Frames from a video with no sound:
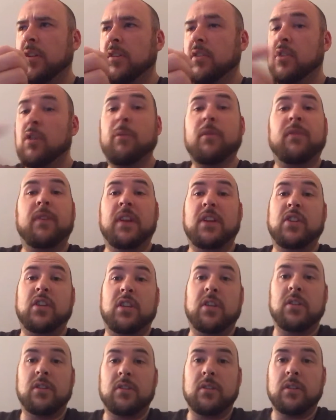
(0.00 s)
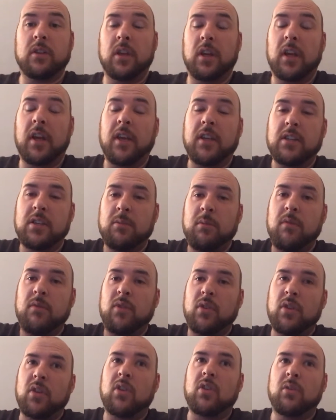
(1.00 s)
Zombie Flesh Eaters. Okay, so we've
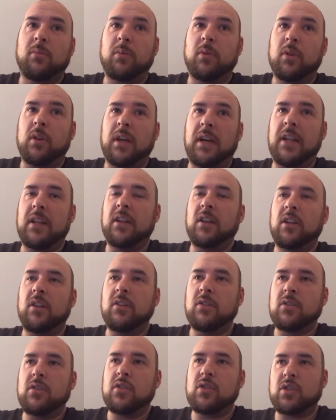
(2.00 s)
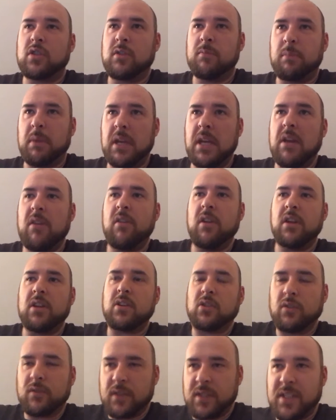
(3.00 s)
done a couple, and Suspiria
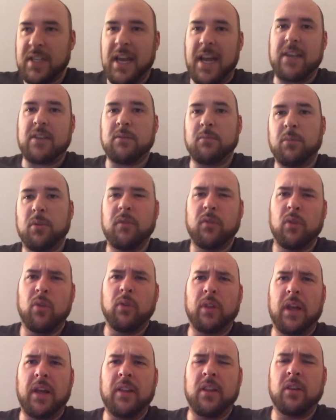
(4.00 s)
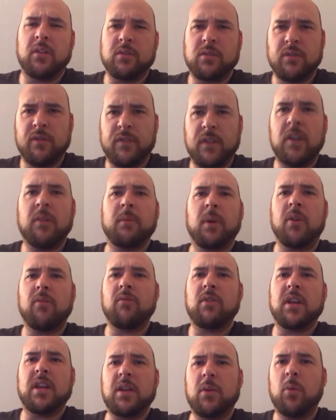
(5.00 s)
sort of sat above all that. Though it's a film I
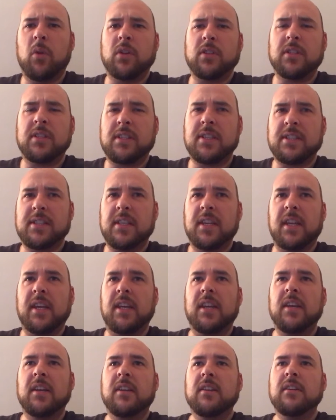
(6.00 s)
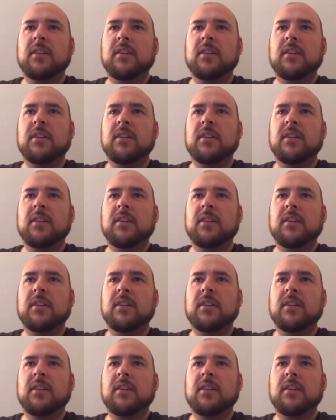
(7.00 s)
really wanted to see.